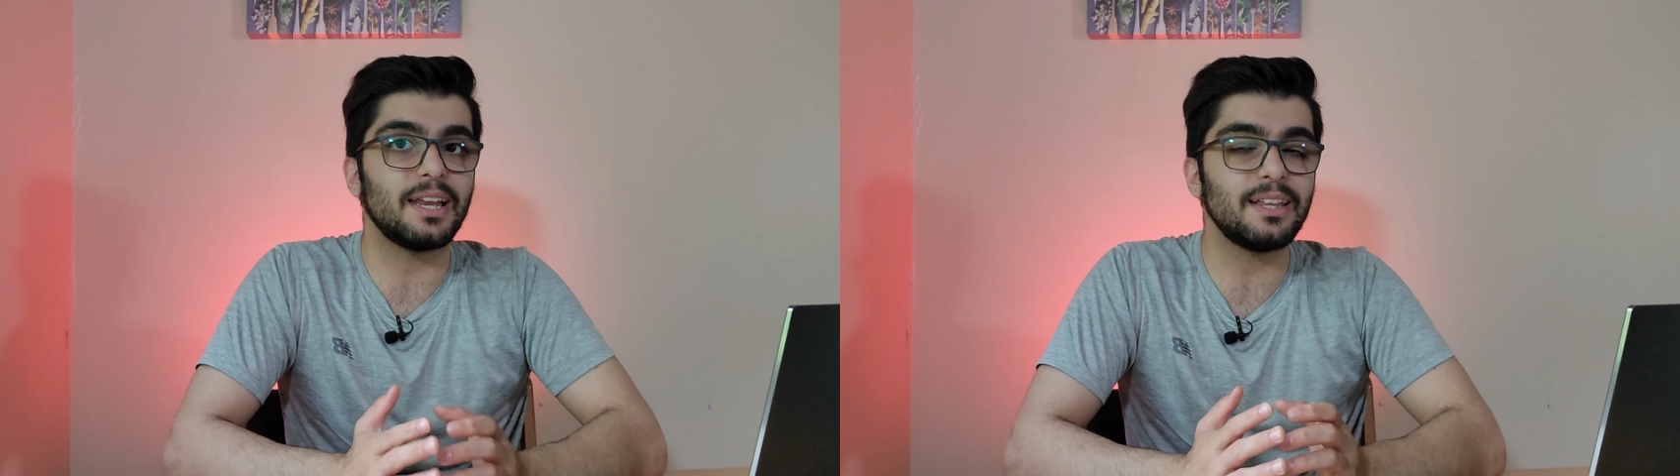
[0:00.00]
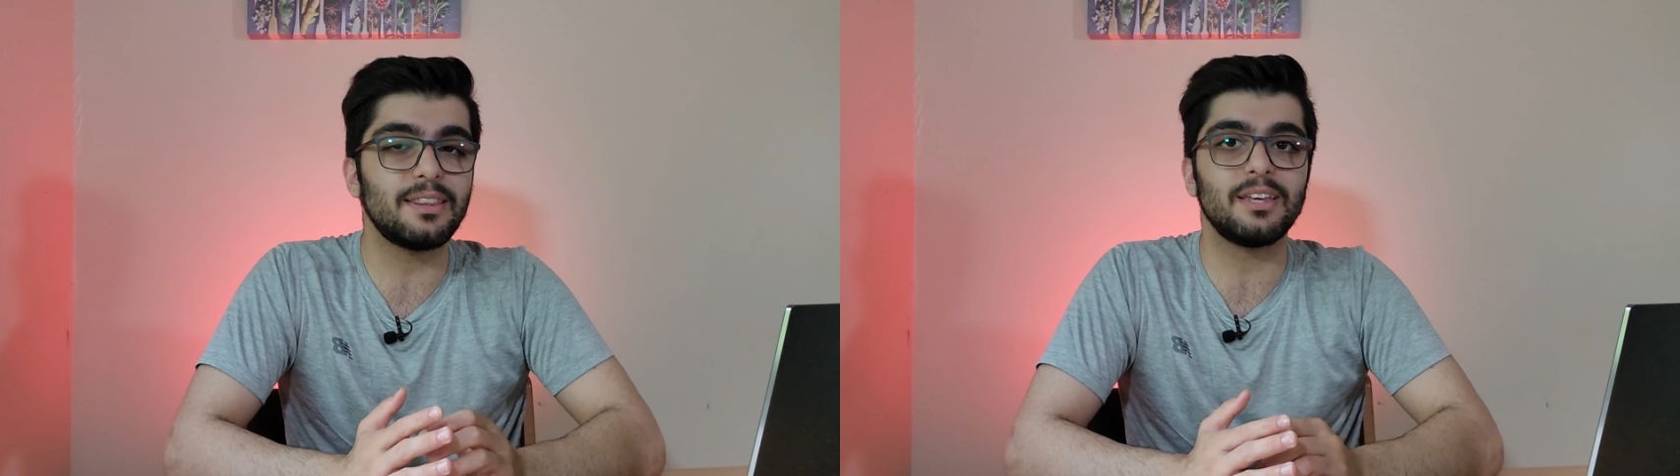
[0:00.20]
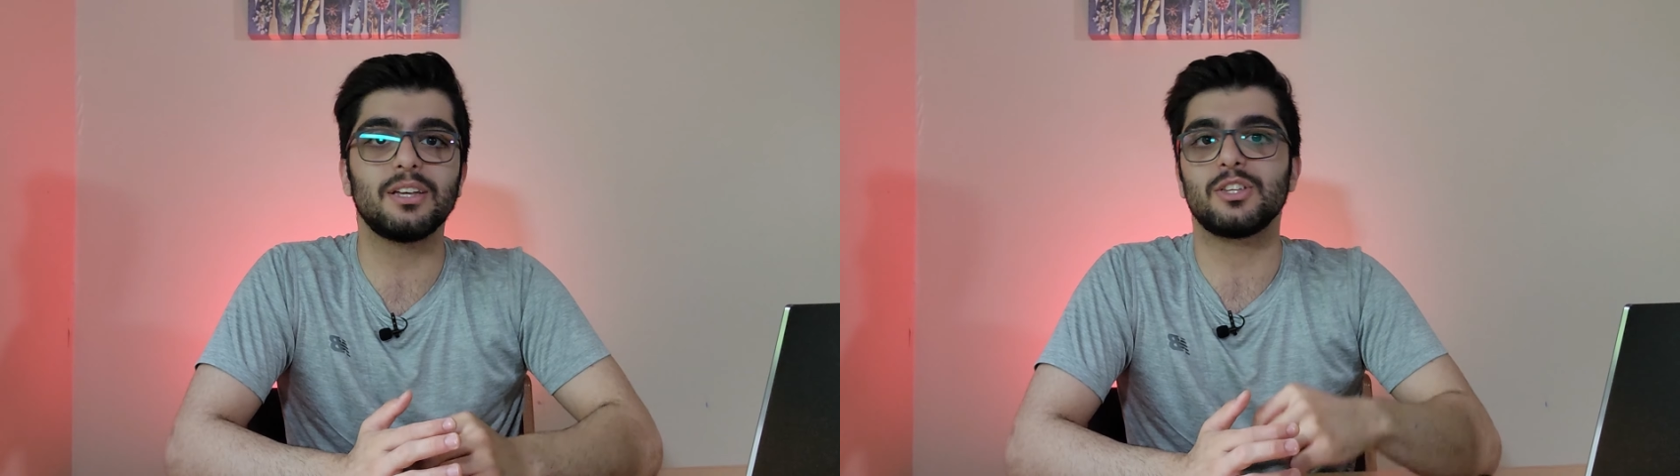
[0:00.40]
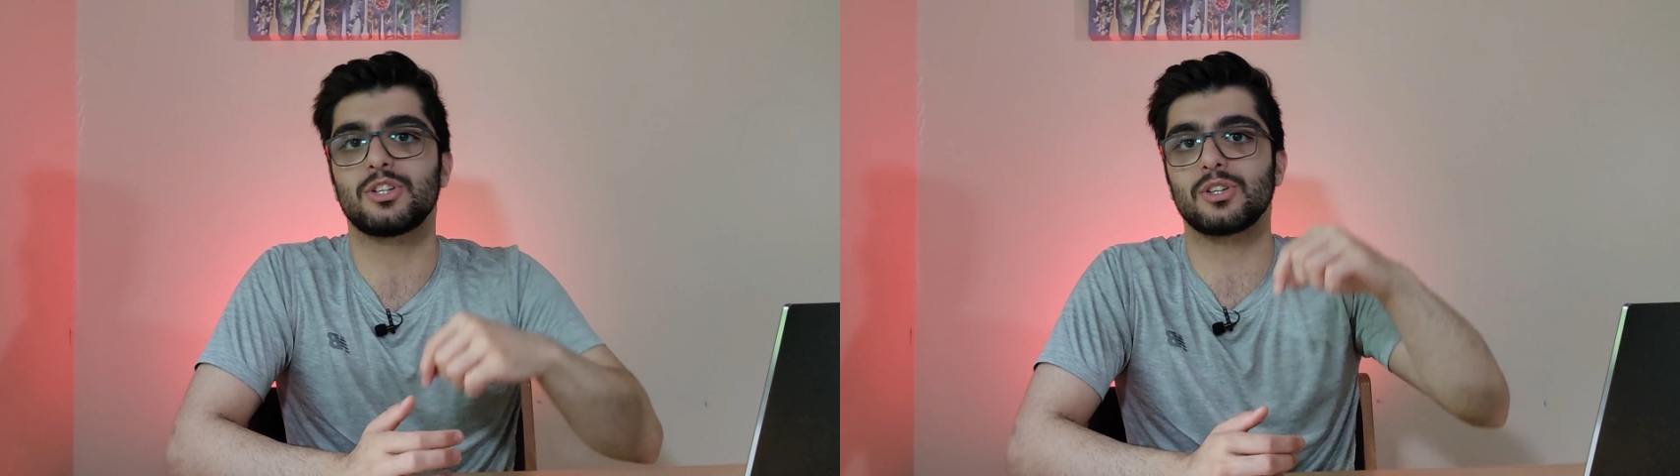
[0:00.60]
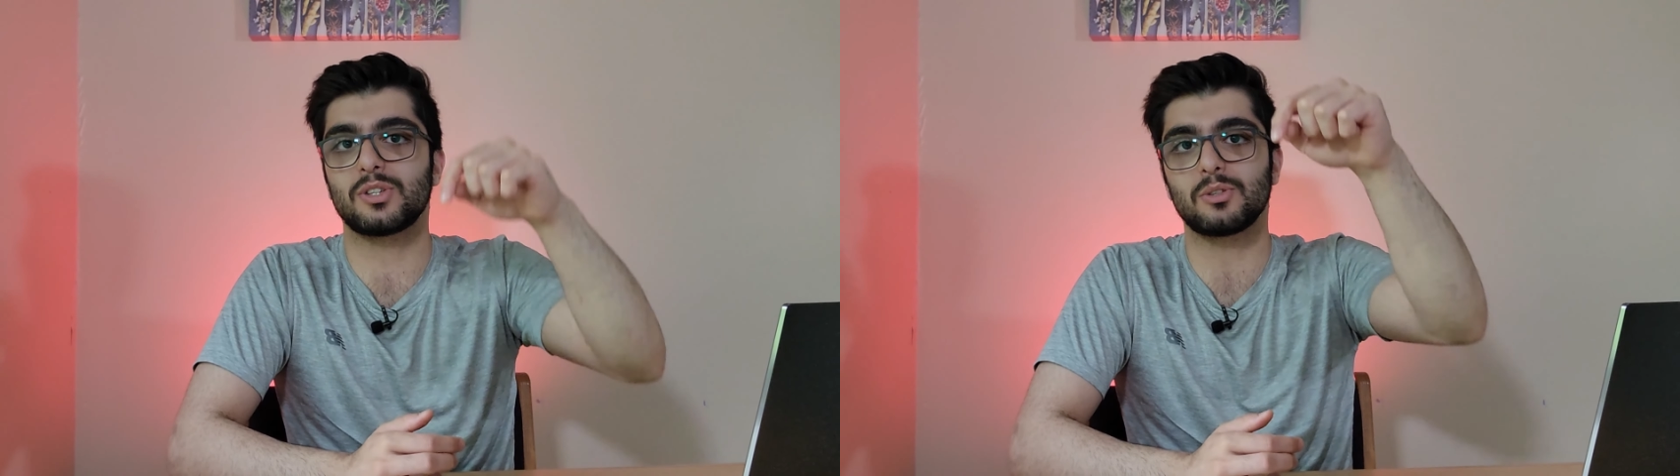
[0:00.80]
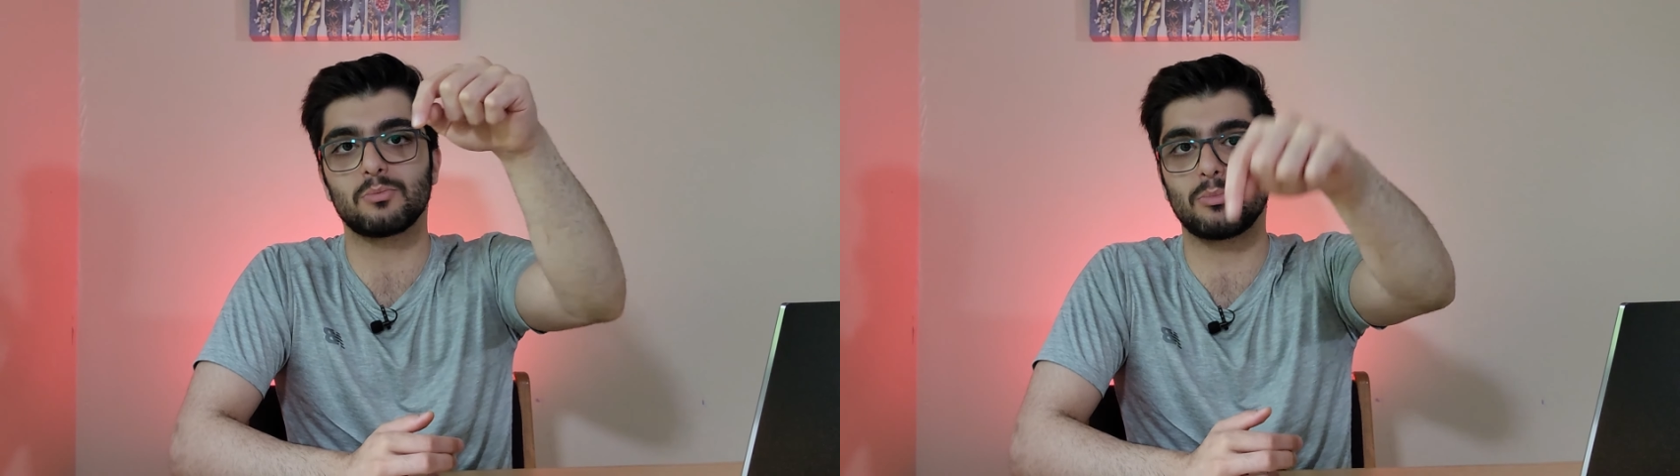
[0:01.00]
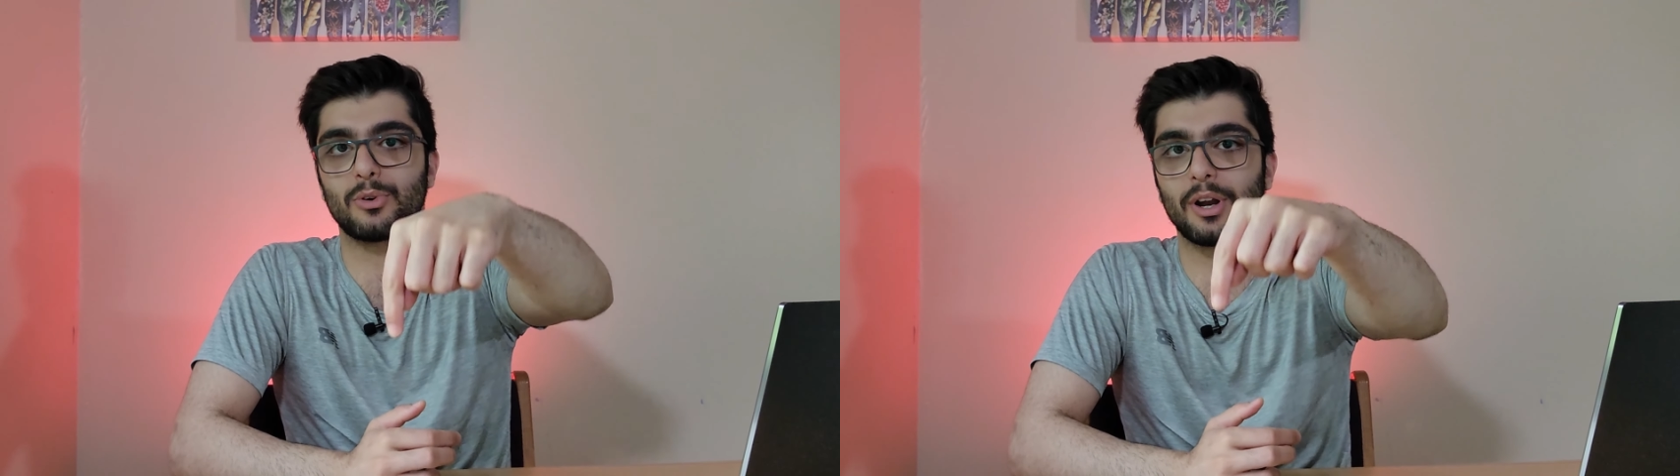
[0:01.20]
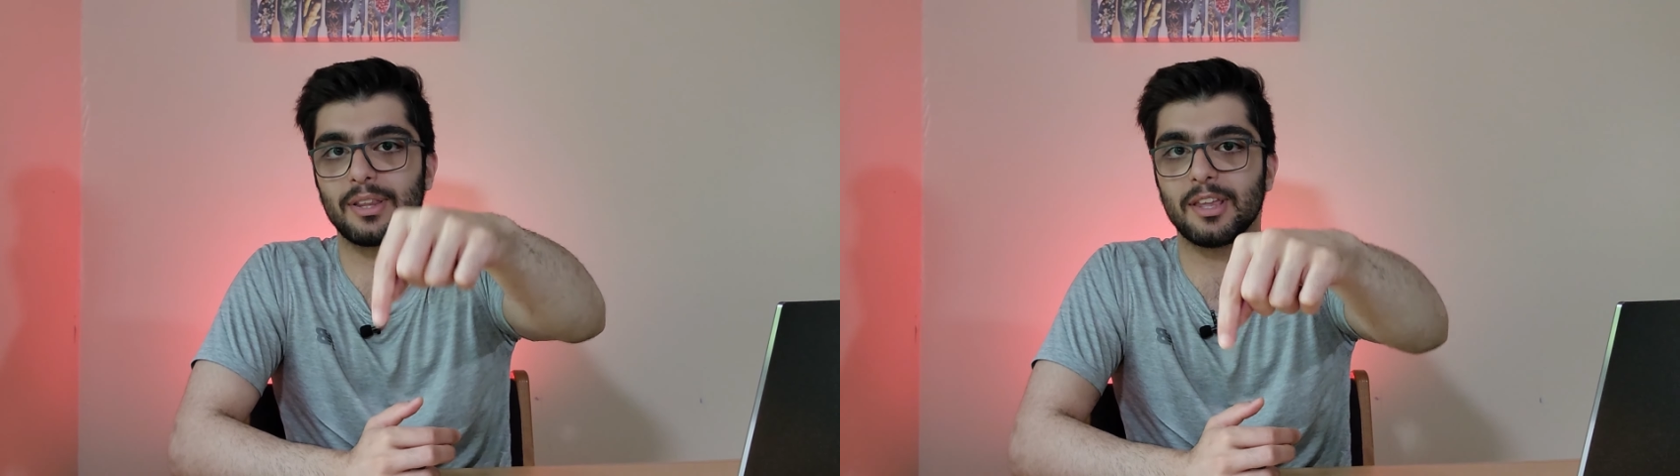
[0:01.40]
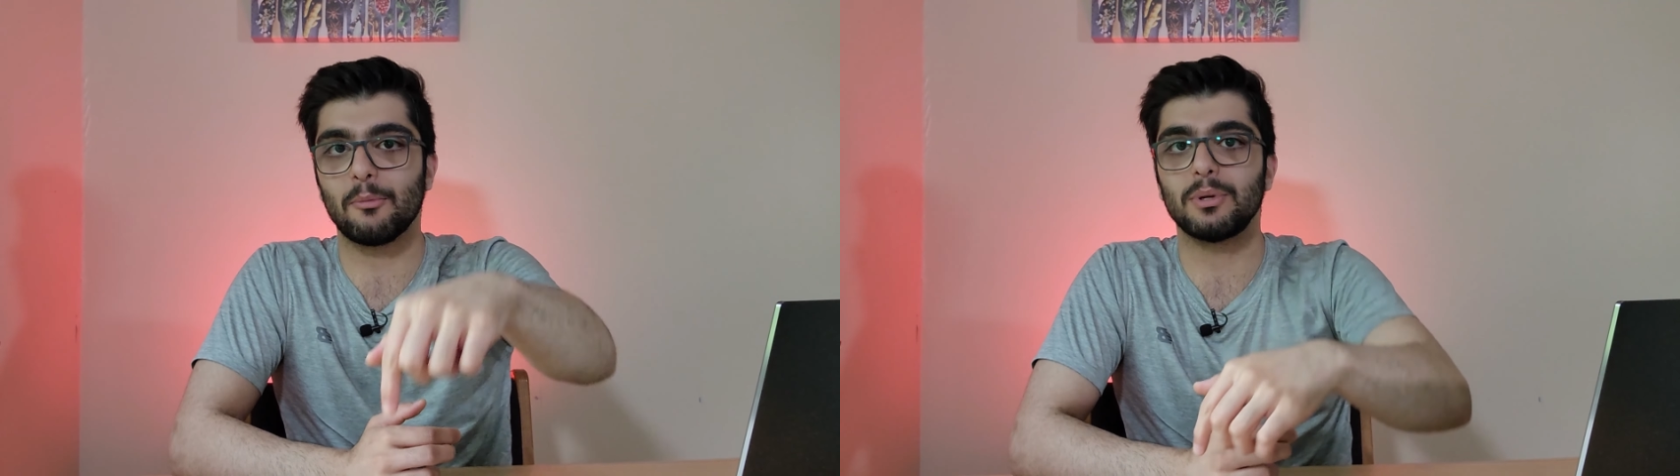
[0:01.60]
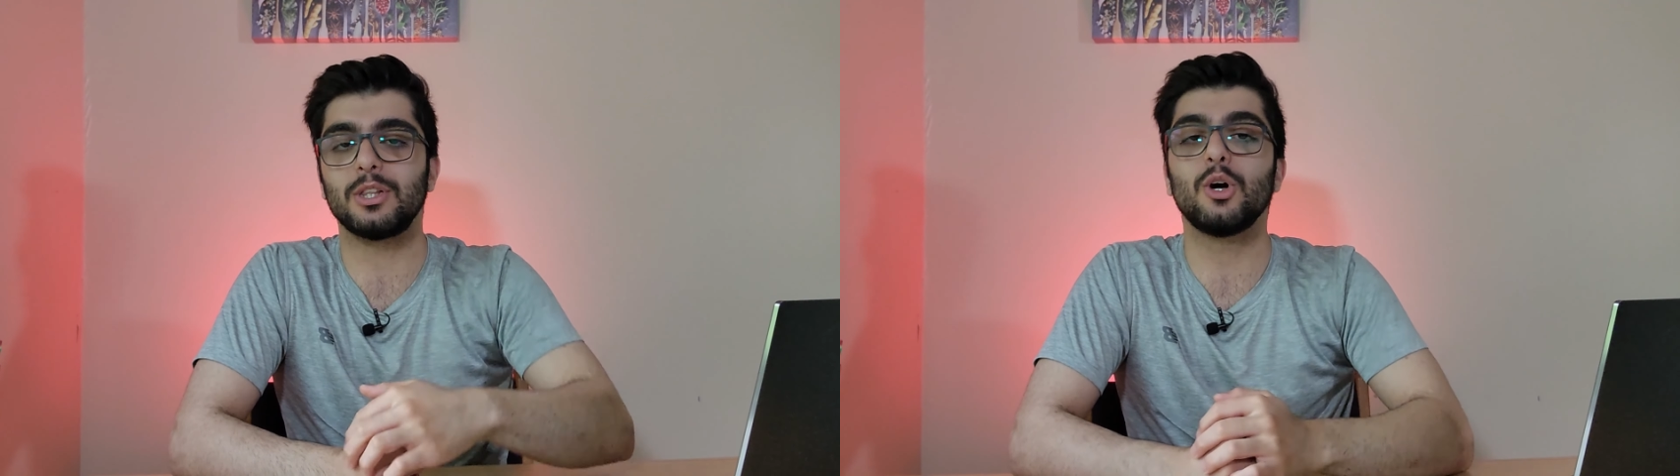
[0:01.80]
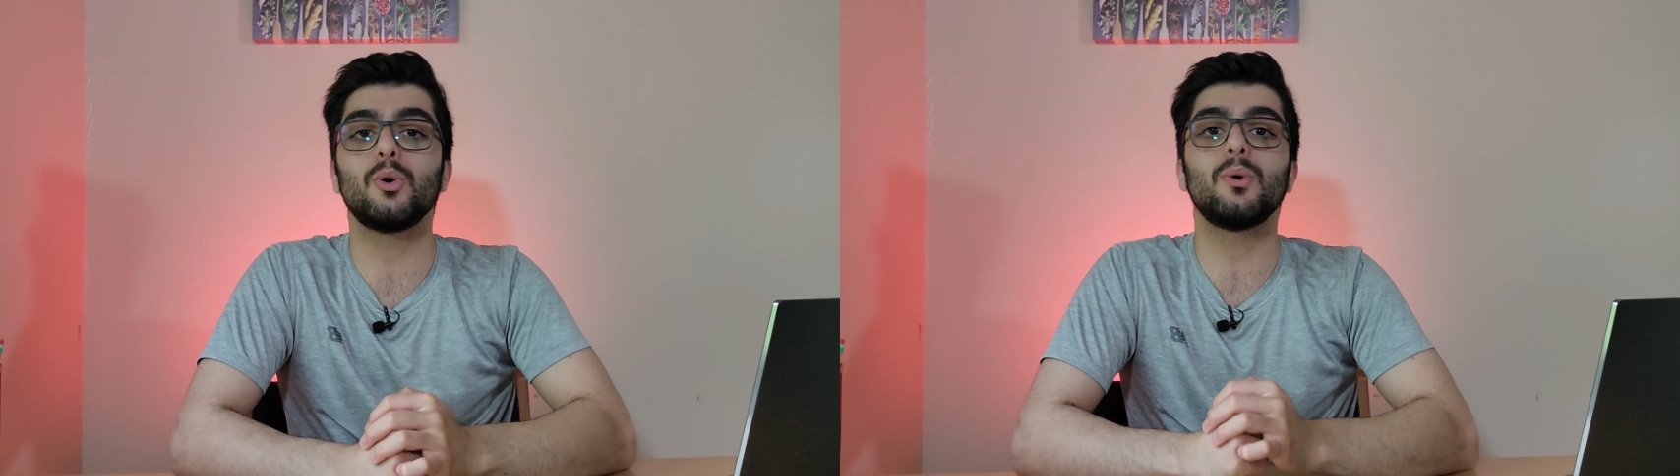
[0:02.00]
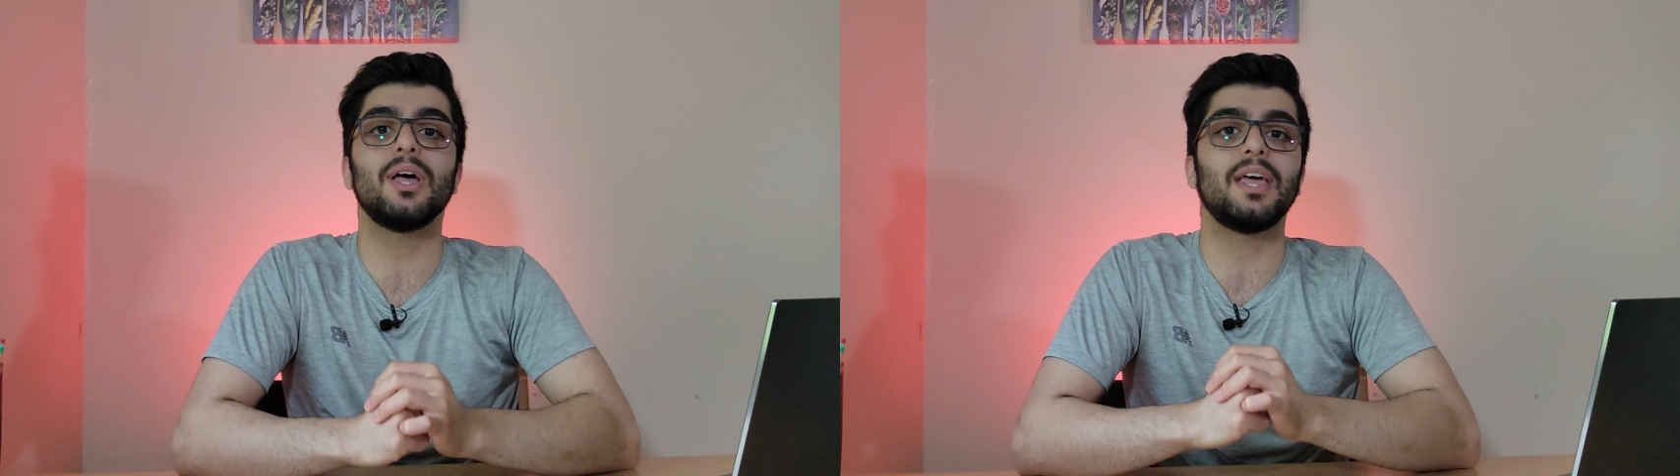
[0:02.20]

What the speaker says: anything, just write it down below.